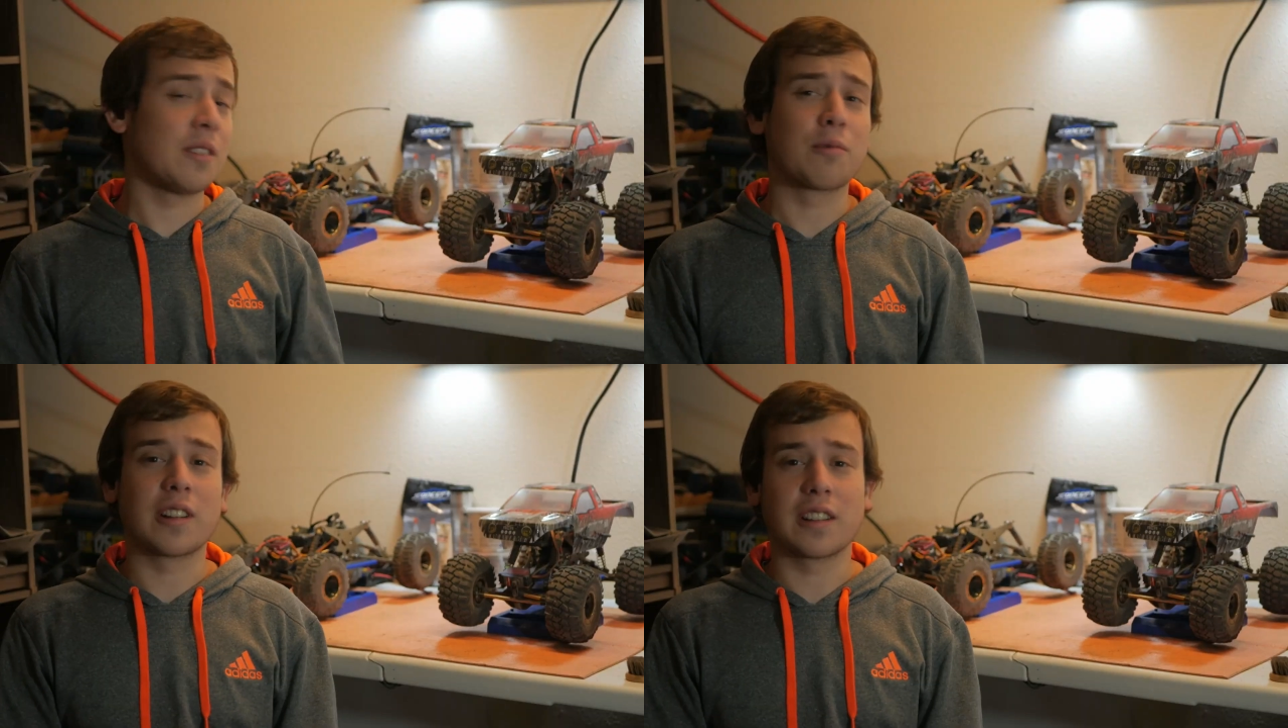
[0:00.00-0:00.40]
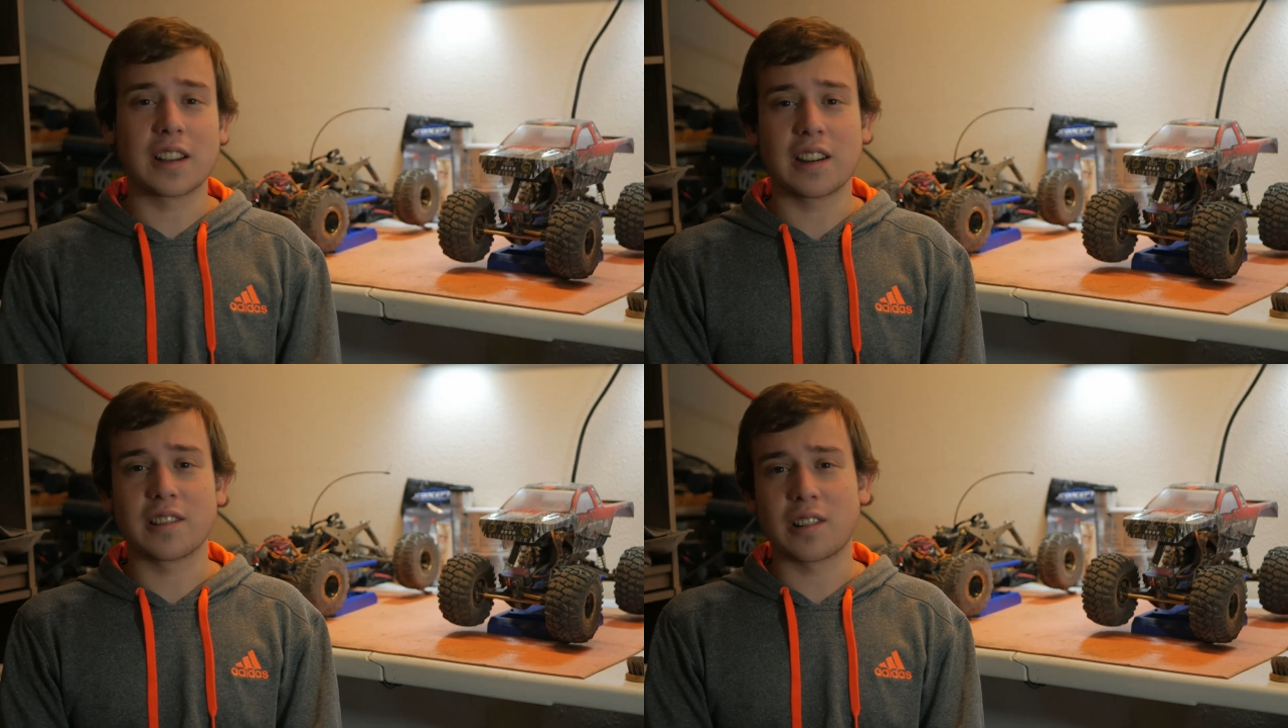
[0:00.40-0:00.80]
upgraded the
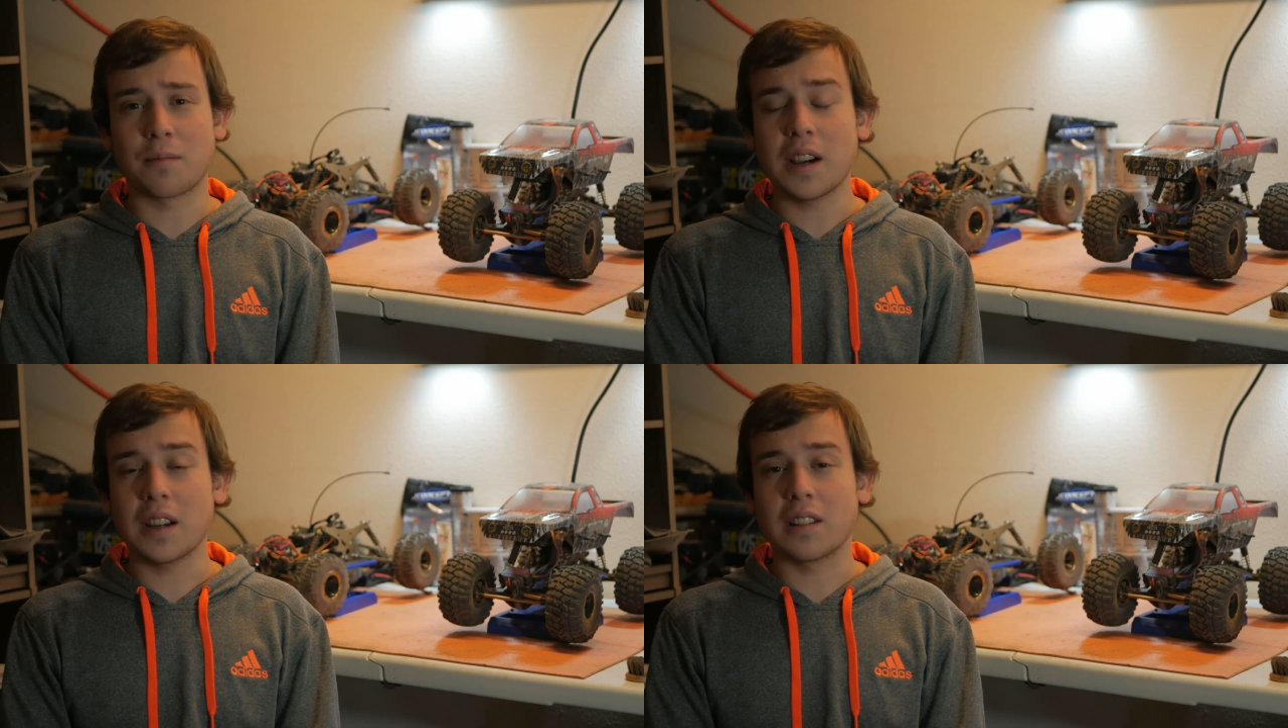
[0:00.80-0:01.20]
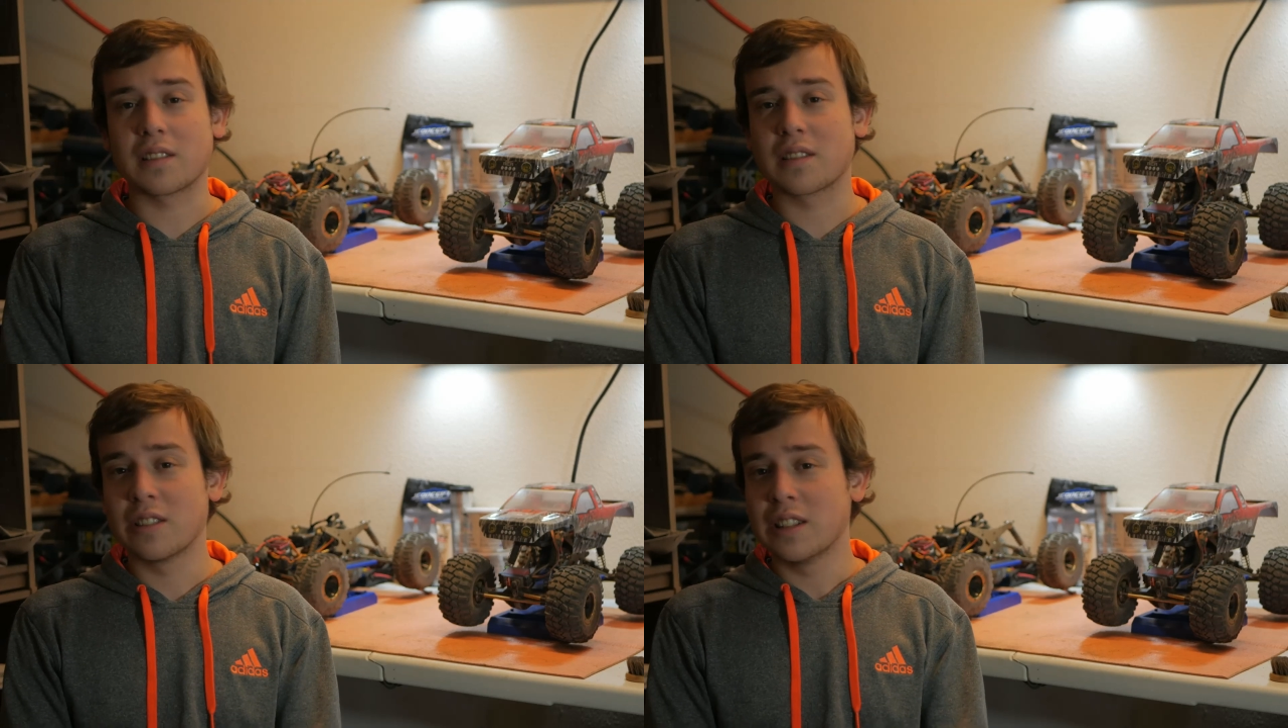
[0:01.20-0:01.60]
tires on
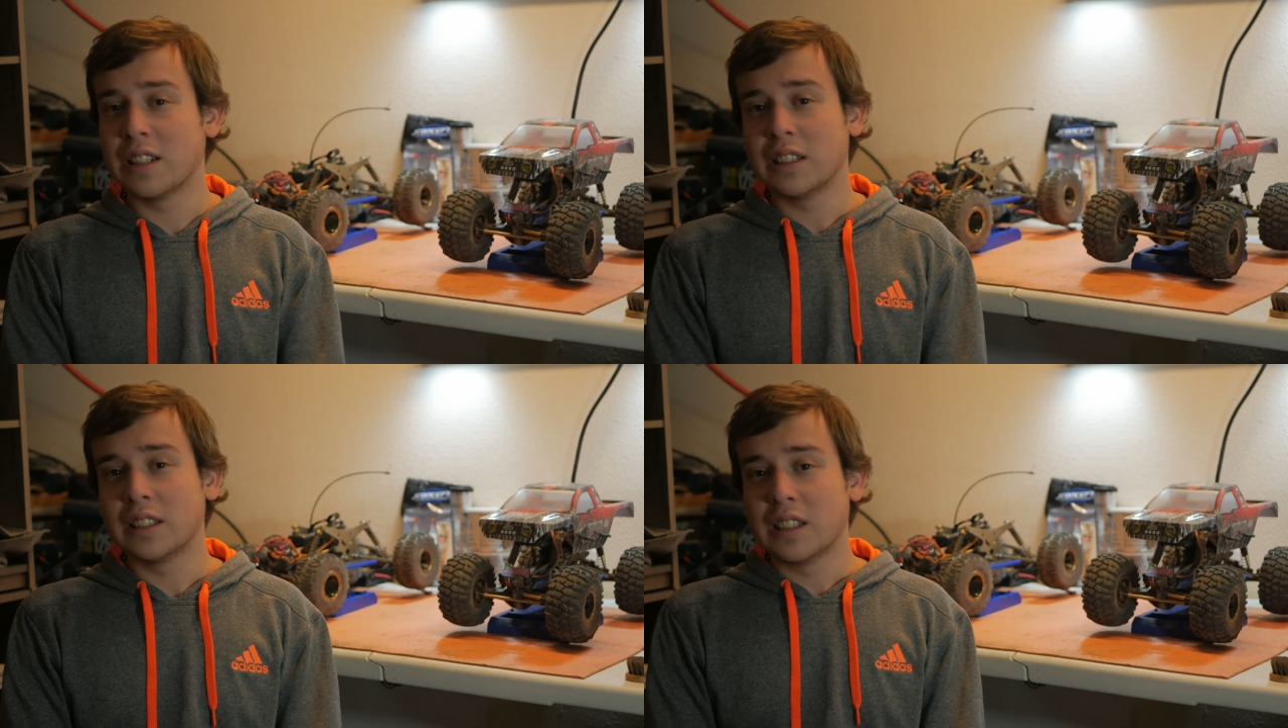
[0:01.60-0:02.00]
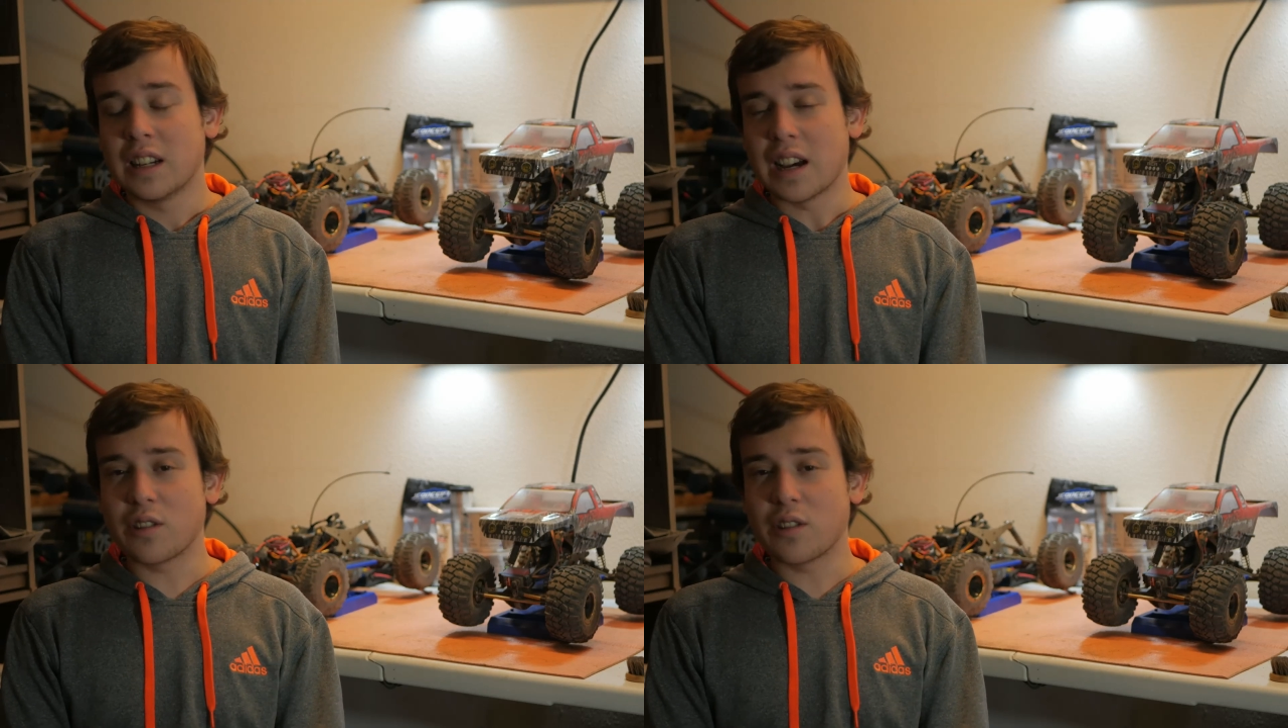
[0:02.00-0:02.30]
mine. I